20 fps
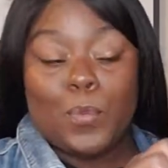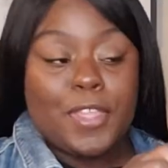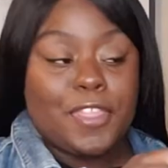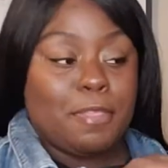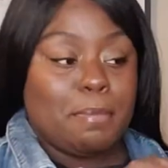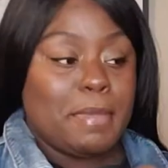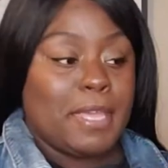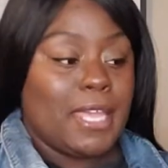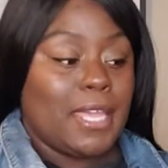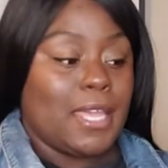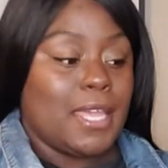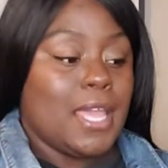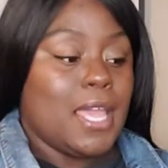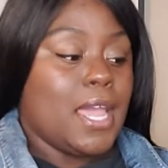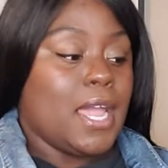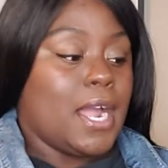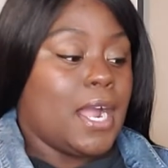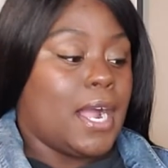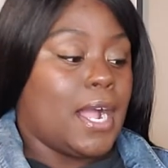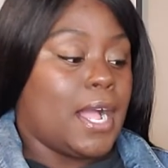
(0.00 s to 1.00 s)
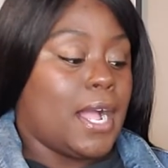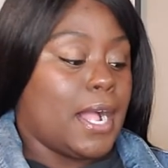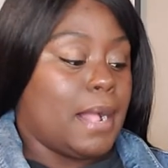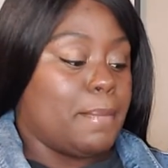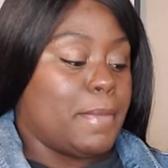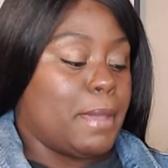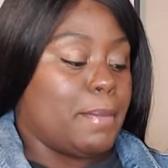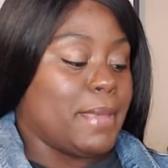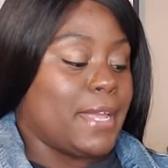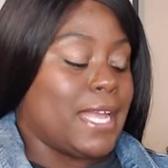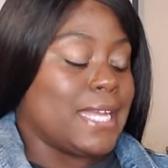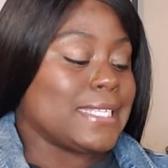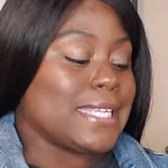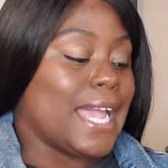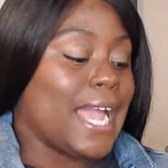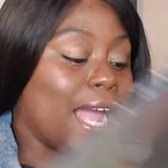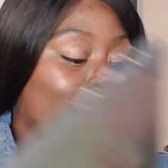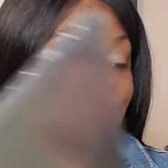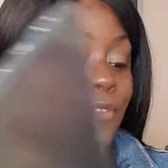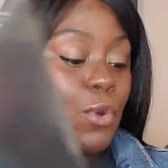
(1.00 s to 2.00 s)
with me. Um, and because I
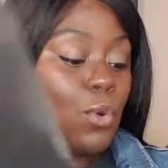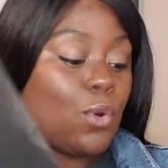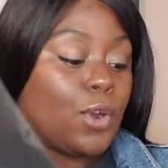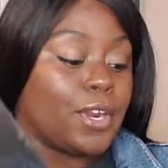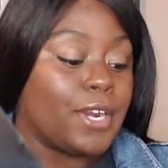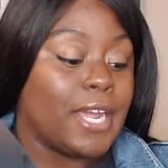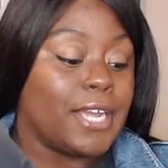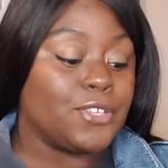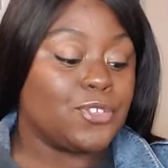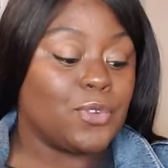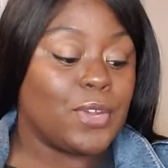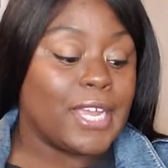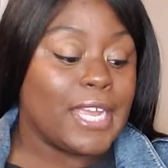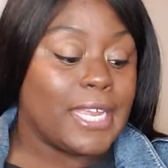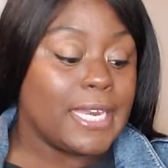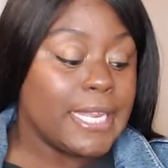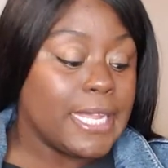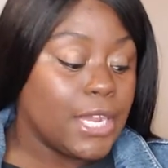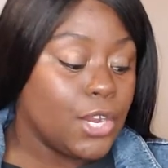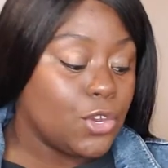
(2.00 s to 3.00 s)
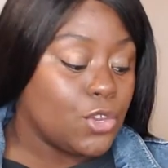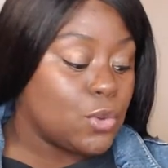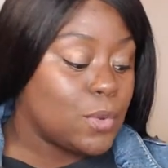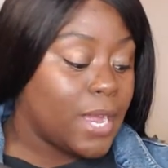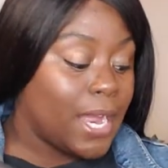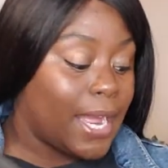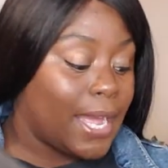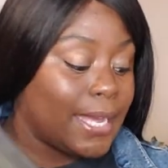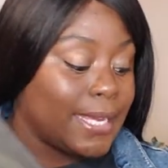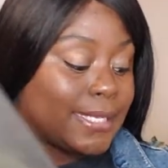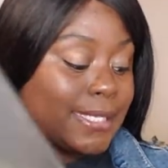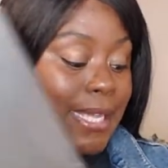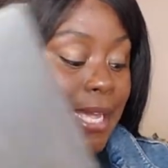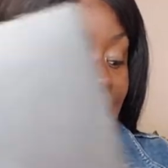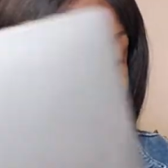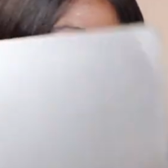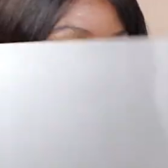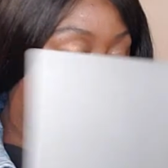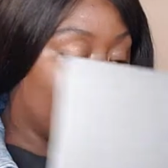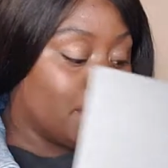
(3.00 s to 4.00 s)
have the organizer in here, you guys,
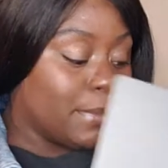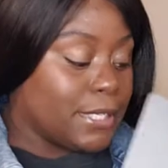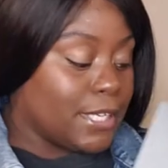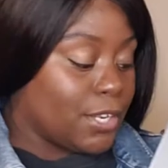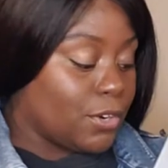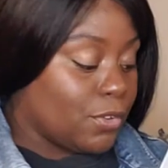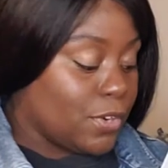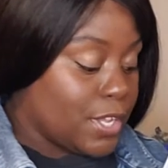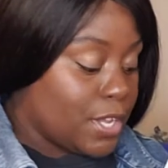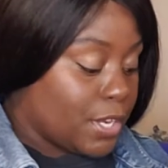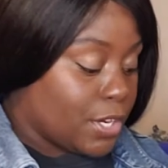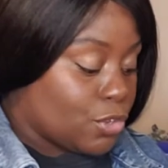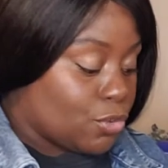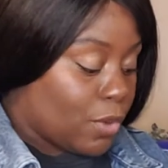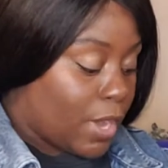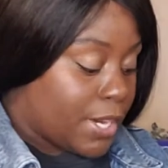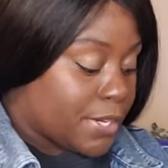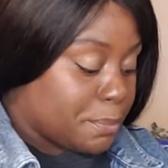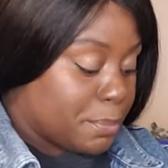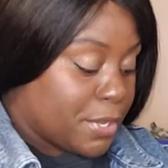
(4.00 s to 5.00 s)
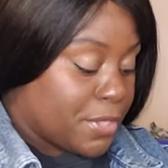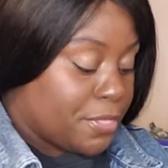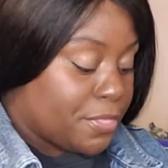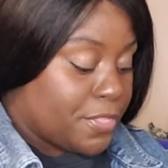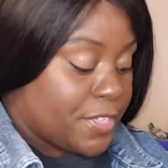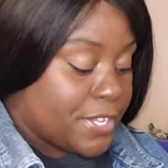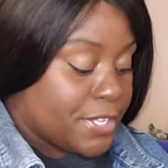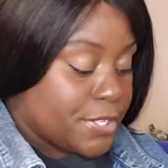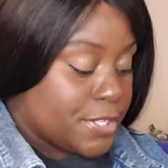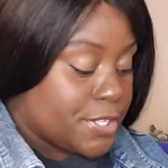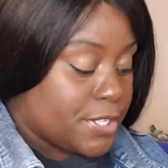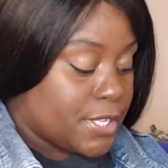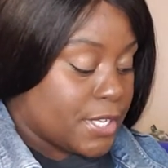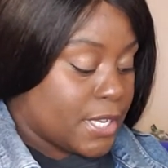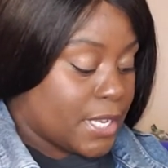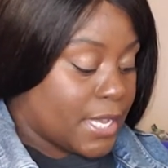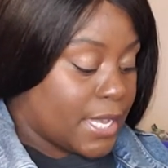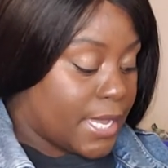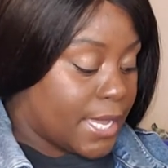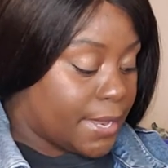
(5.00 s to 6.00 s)
I'm literally going to try to put this
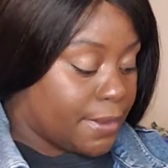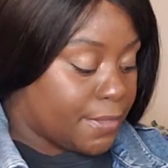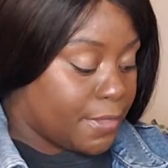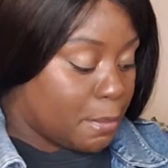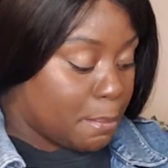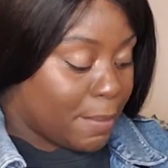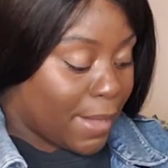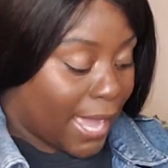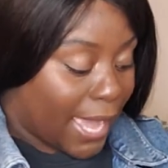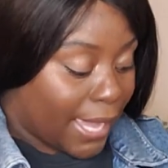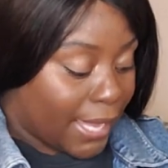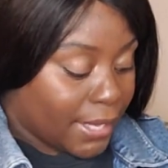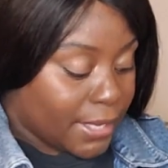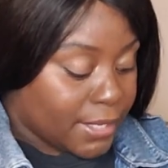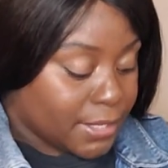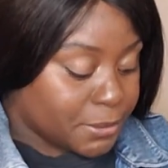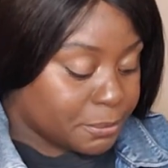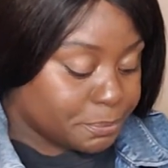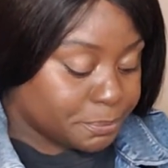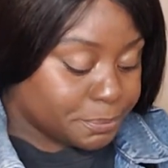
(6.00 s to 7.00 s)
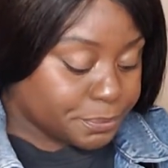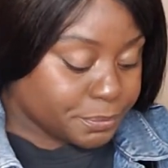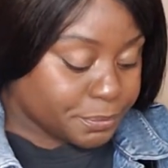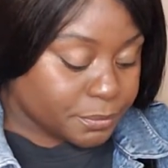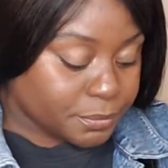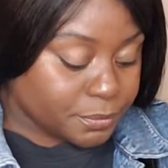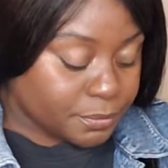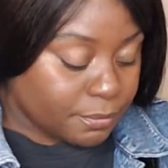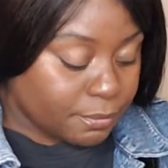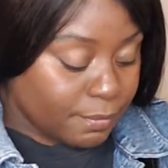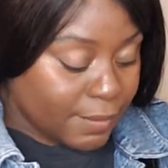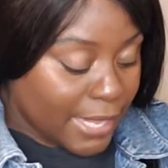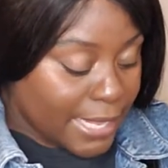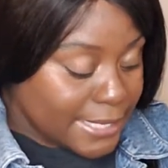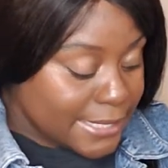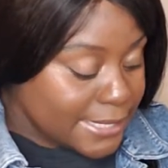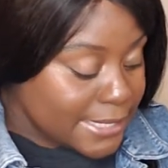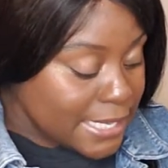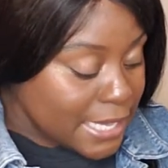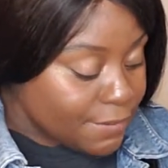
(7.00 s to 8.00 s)
in the back
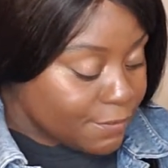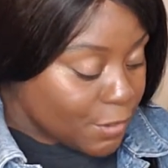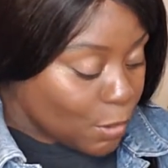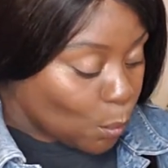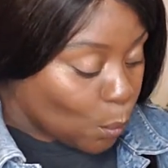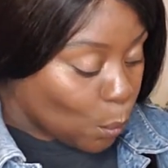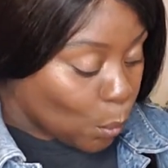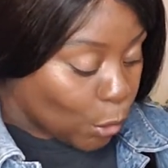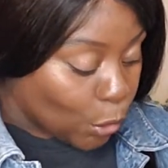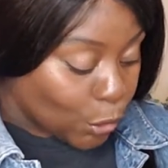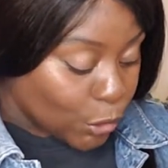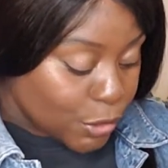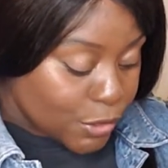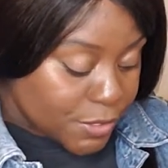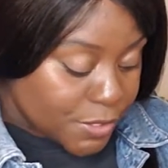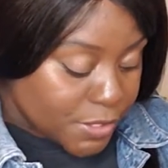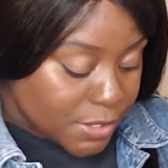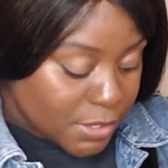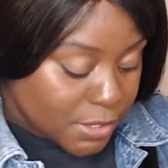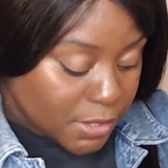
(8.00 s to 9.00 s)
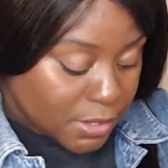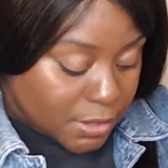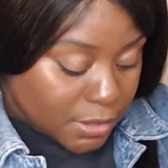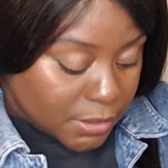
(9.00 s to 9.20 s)
and see if it works.